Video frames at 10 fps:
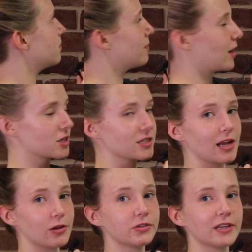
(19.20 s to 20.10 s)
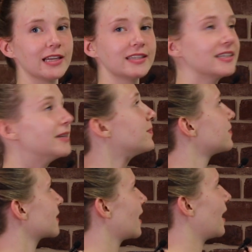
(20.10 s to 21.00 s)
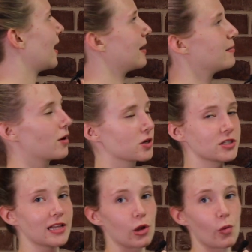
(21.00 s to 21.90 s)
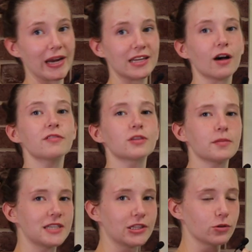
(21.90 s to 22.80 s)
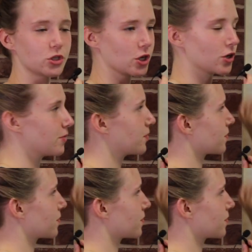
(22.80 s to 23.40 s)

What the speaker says: marginal utility, and marginal rate of substitution.